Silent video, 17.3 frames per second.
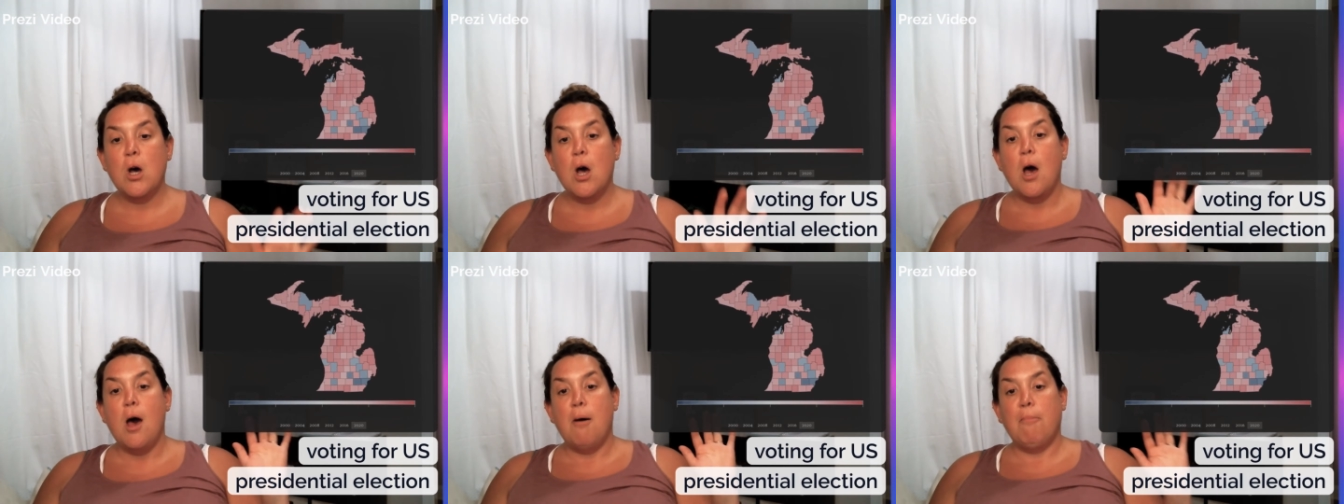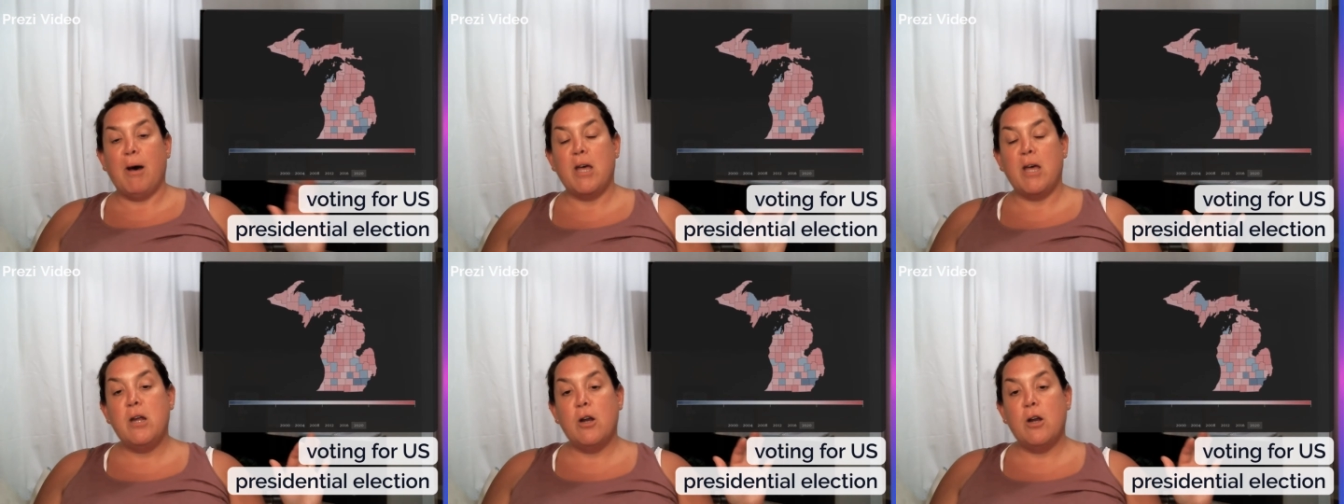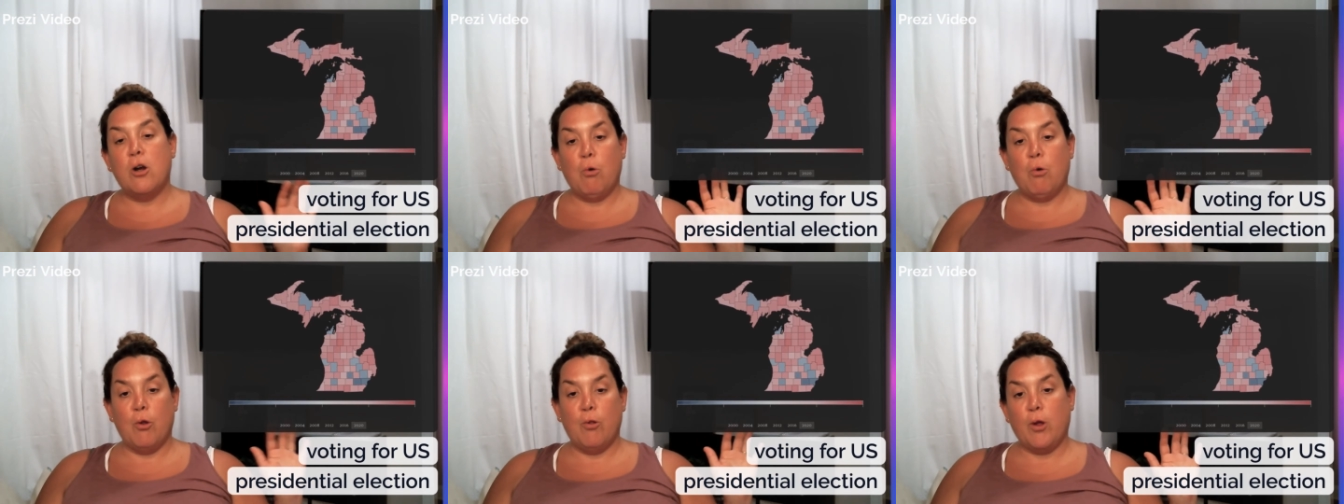But here
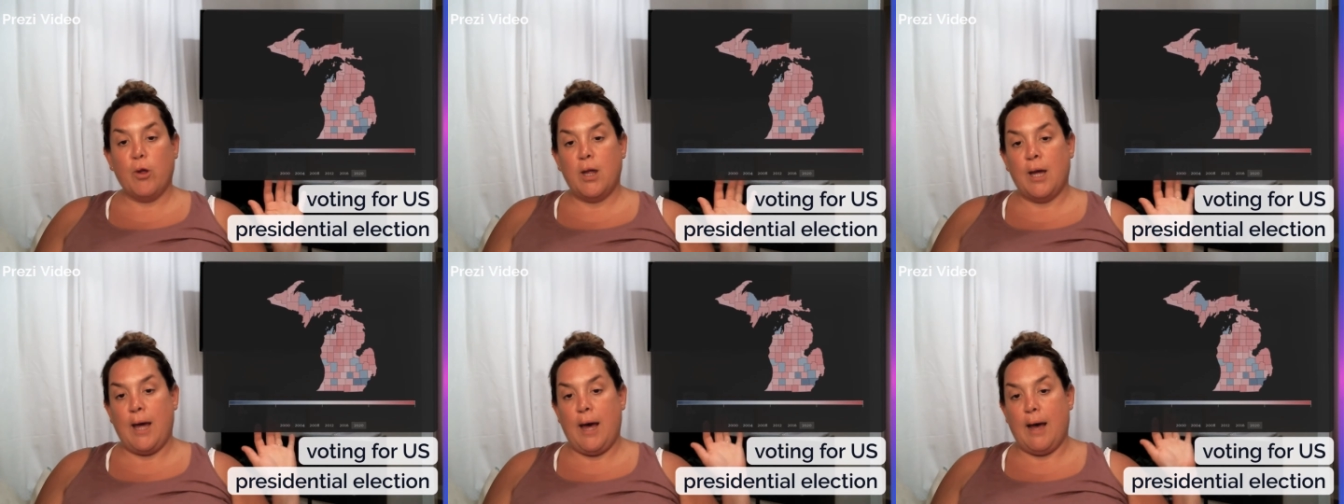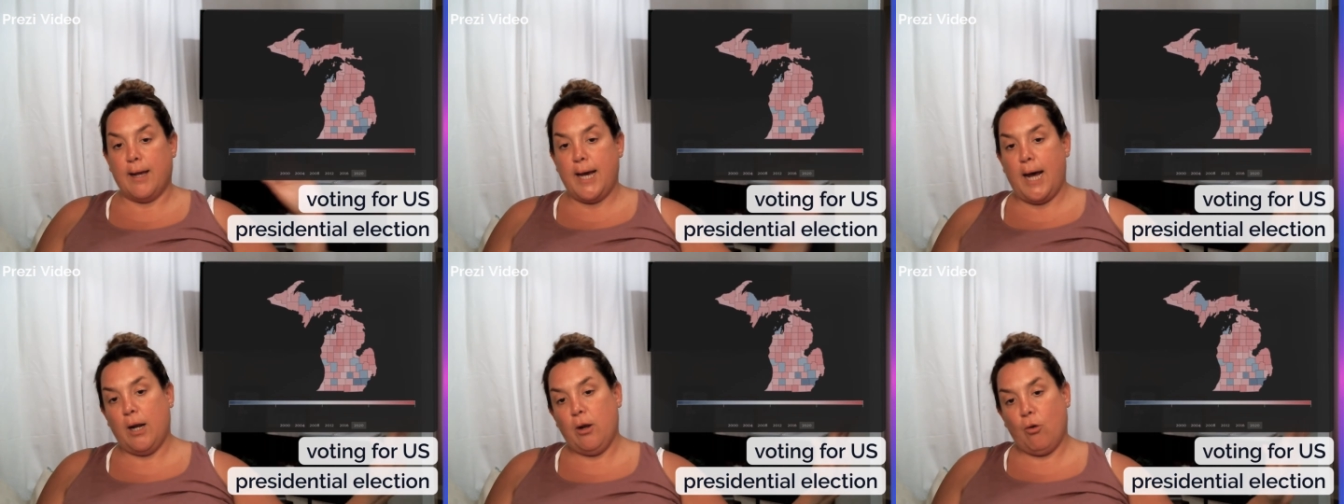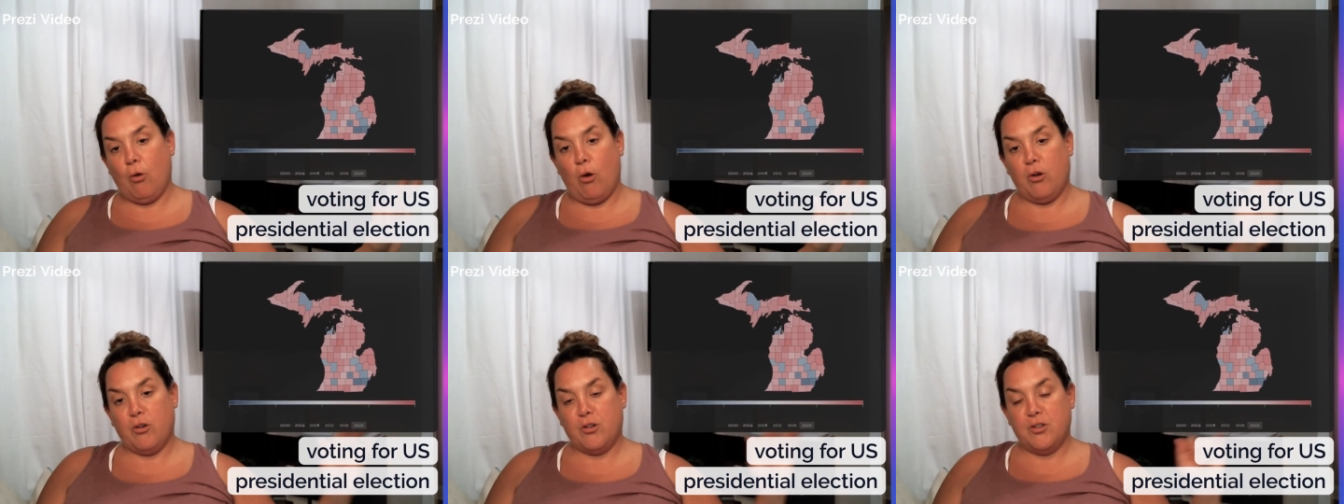we're looking at
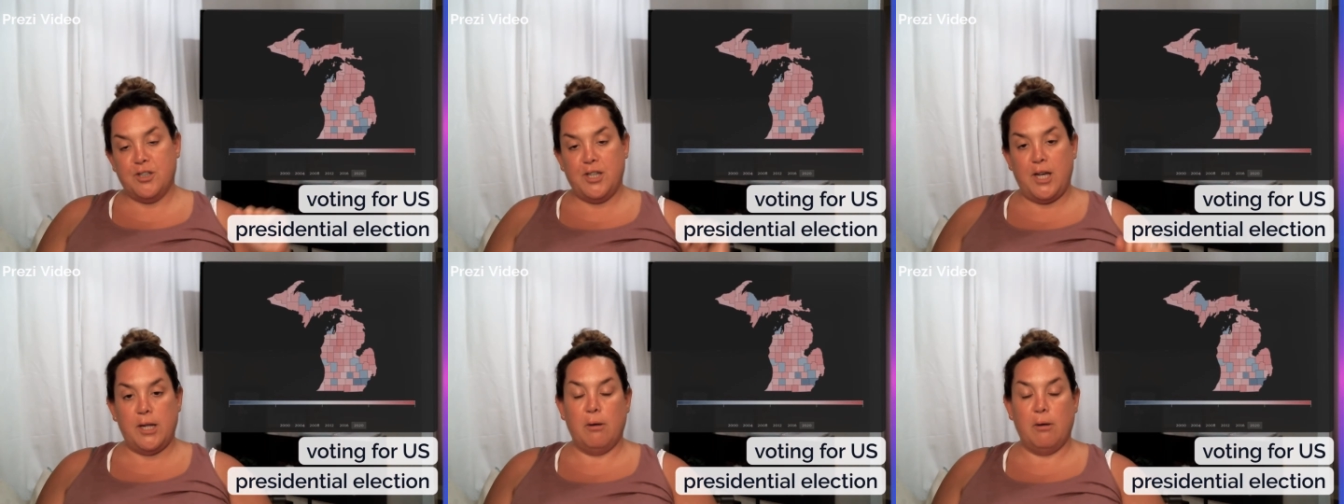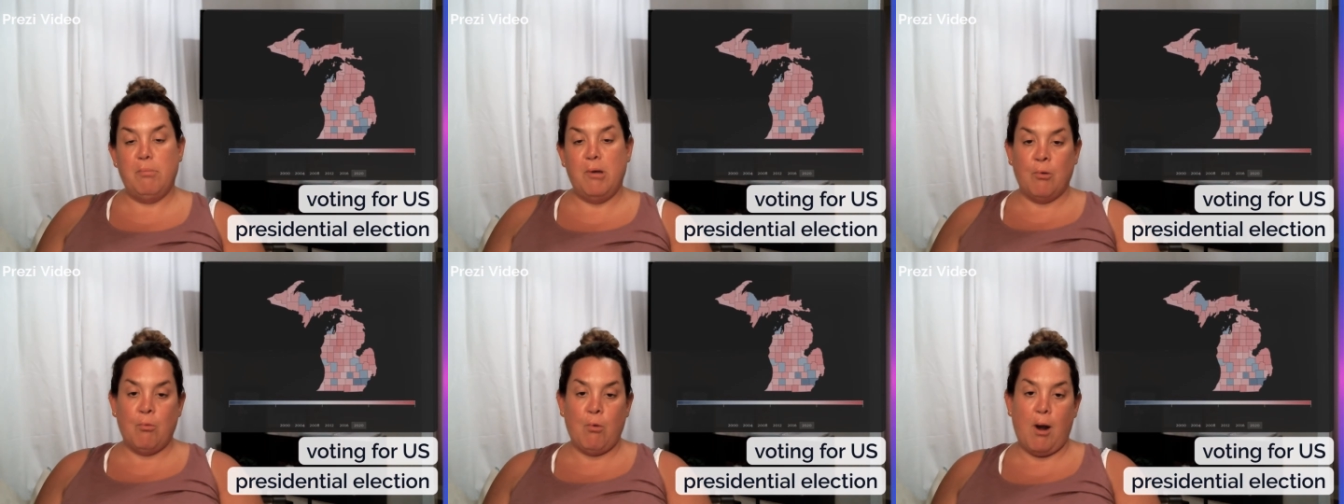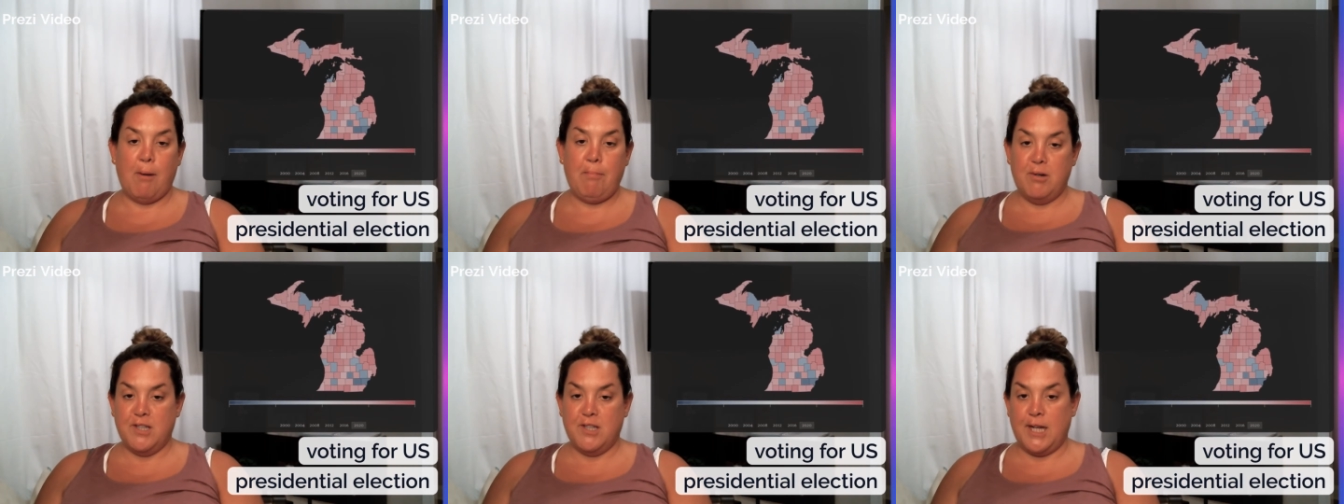categorical data being
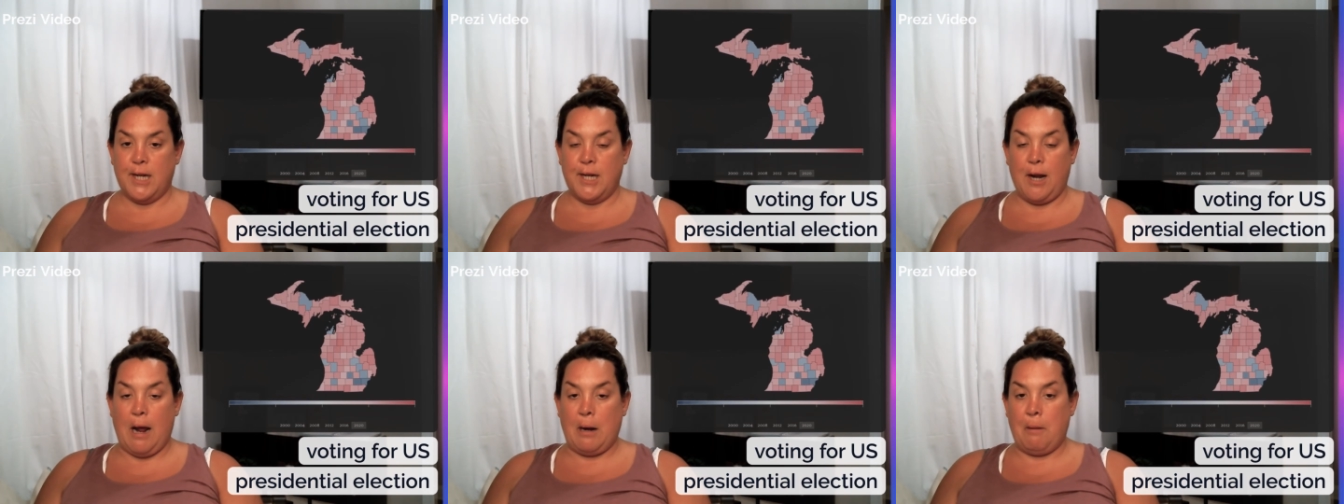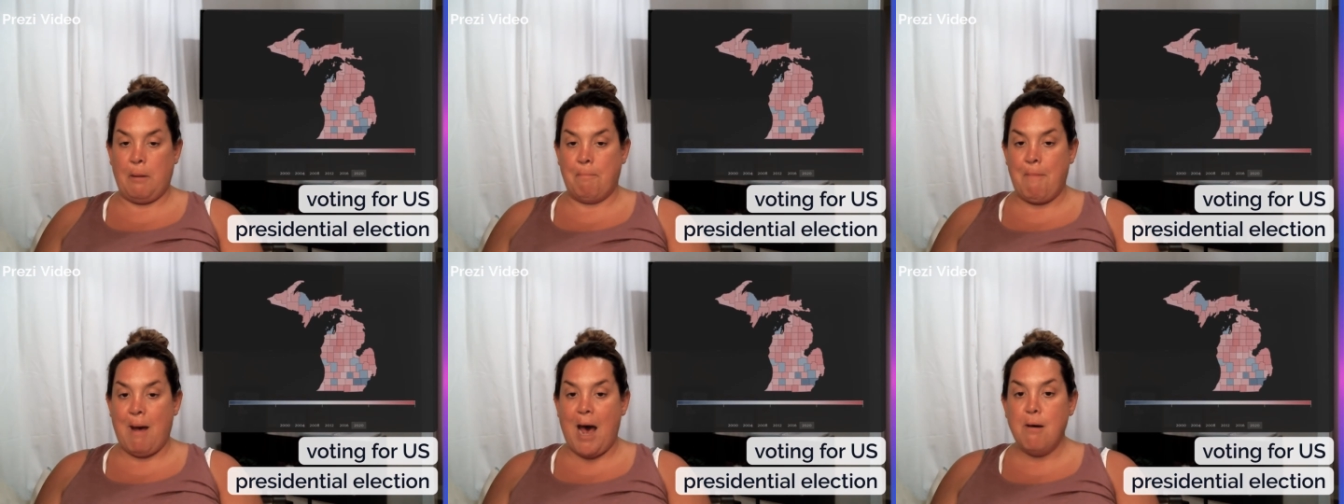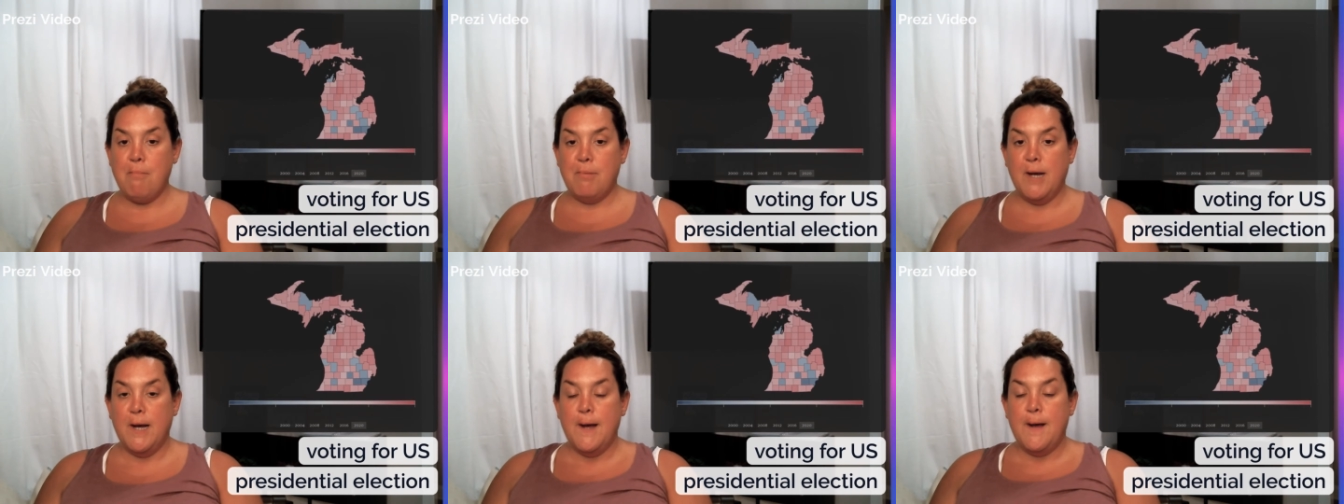represented on a map,